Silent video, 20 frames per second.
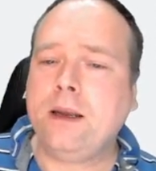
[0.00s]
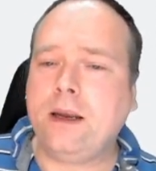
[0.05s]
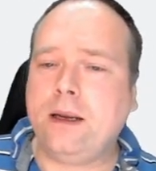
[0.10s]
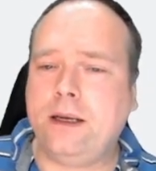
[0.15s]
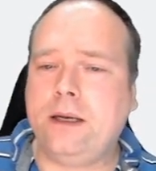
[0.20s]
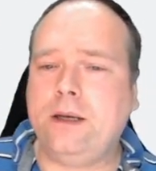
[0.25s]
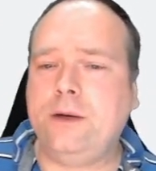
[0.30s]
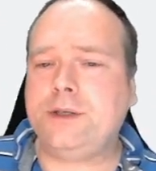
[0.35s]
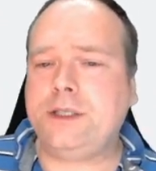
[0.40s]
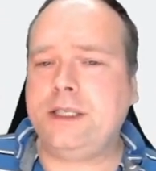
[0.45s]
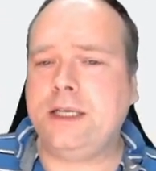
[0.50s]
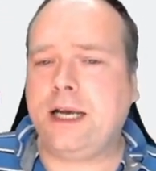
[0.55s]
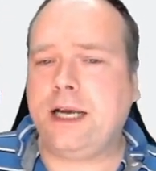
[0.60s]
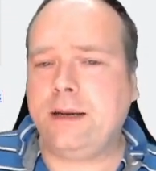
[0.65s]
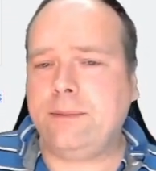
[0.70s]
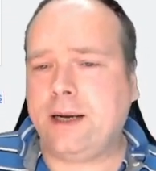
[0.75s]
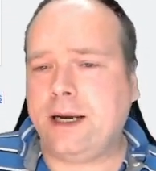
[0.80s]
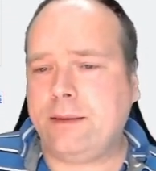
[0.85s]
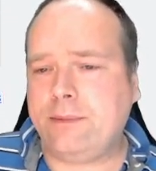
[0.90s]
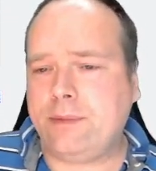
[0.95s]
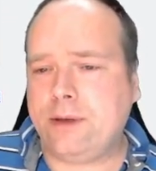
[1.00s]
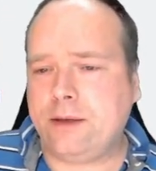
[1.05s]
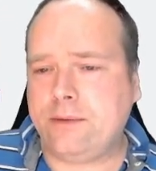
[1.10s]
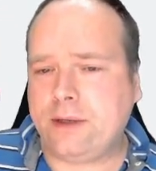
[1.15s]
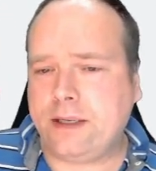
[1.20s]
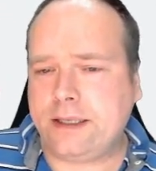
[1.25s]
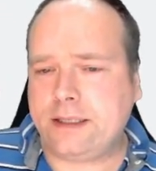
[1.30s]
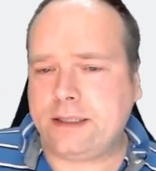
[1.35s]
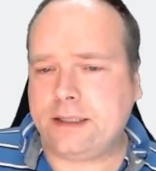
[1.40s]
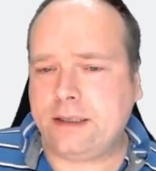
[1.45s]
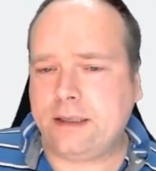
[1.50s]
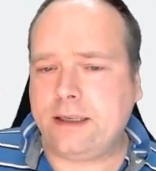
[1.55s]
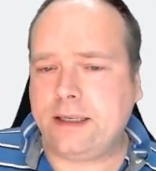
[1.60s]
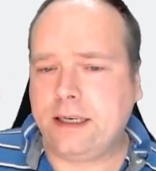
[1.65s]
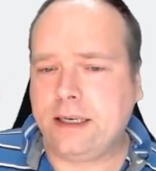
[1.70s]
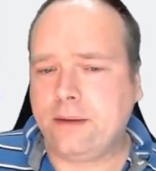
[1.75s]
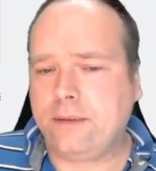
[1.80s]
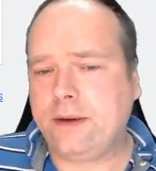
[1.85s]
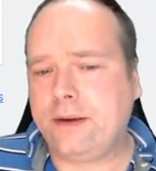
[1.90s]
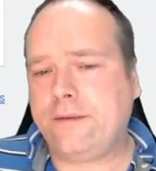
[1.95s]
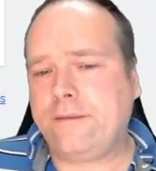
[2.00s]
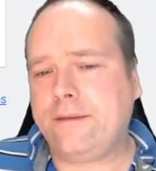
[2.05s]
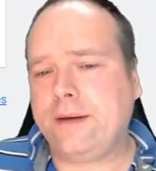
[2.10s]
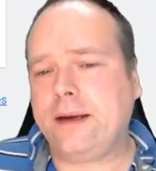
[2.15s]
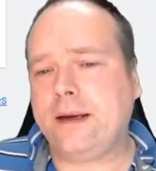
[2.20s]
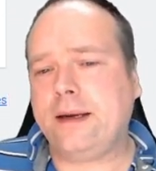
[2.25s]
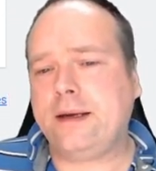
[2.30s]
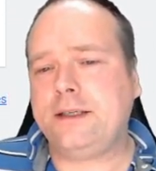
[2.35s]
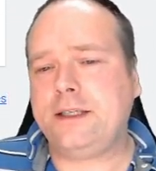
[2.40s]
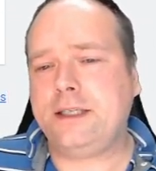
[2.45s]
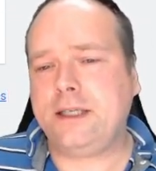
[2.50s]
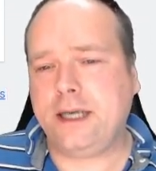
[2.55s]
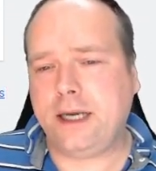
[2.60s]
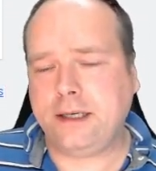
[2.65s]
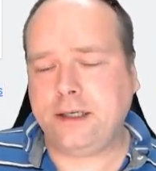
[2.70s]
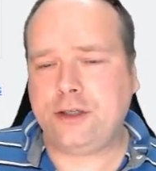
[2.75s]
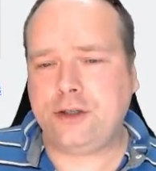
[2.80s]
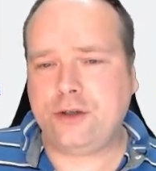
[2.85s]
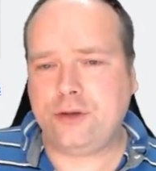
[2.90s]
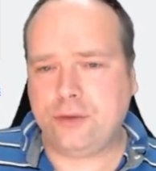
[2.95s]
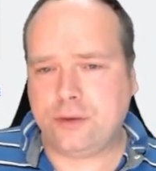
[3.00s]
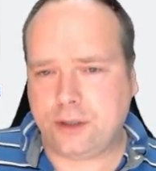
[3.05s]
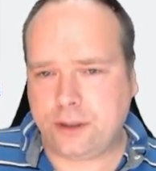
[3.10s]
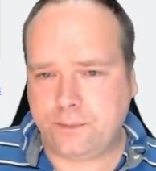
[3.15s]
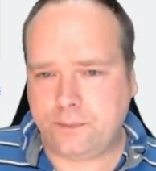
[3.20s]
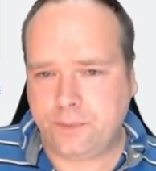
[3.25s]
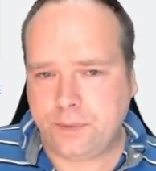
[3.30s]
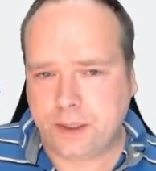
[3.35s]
and then your CI pipeline would actually deal with it and then change your